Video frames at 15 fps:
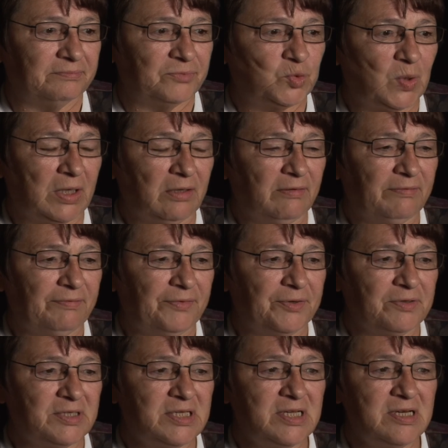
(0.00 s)
12,
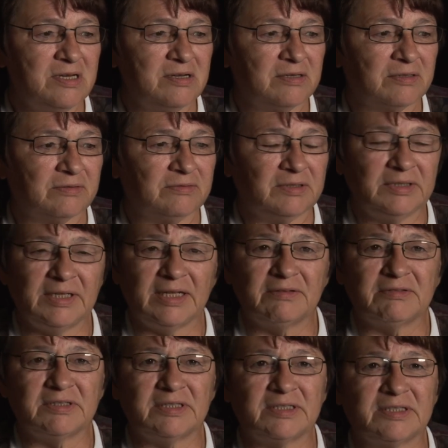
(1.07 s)
13 years old, and that
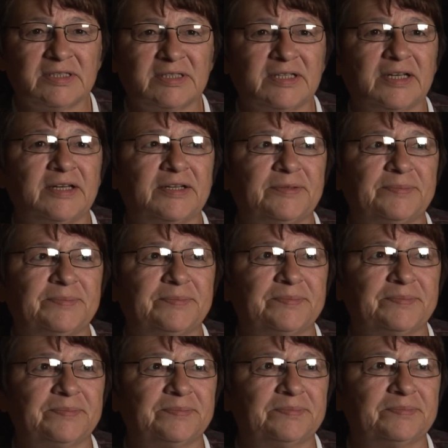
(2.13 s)
was just uh,
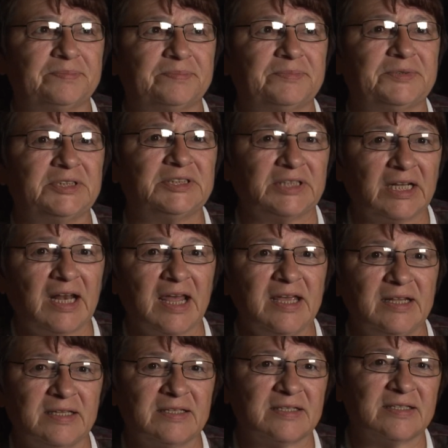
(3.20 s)
just the
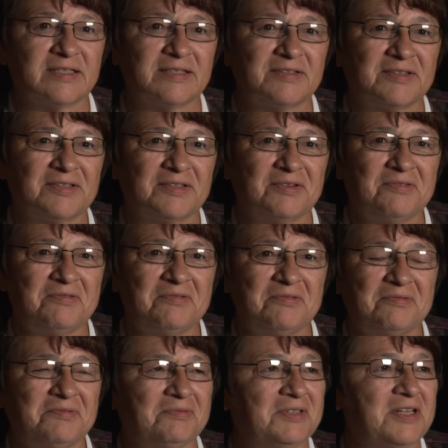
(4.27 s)
lights
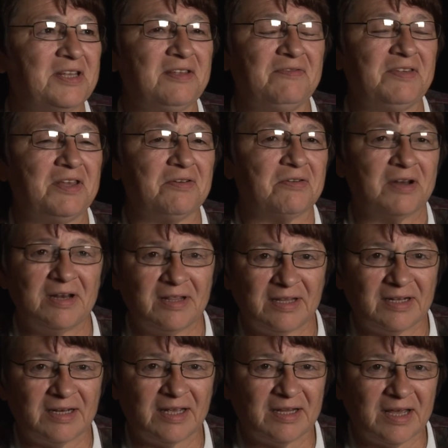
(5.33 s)
no TV or
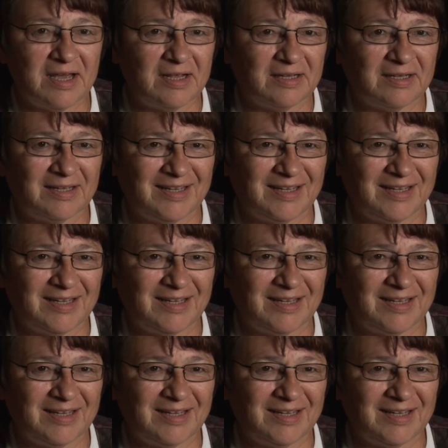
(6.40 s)
anything like that.